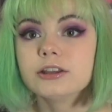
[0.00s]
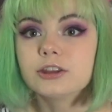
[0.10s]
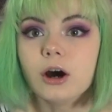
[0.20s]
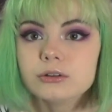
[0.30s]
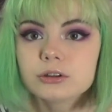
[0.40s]

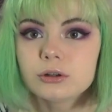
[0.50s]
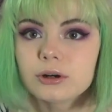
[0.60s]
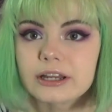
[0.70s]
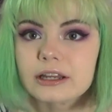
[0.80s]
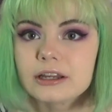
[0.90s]
Don't do
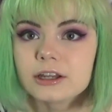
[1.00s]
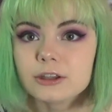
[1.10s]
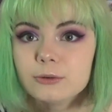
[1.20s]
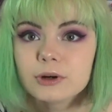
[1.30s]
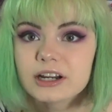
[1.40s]
it!
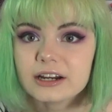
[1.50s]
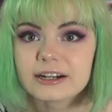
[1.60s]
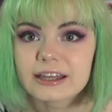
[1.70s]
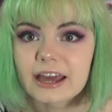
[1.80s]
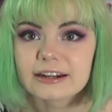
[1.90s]
You are
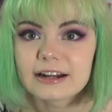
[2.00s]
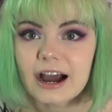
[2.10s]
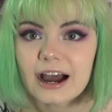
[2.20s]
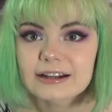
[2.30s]
gonna get an eye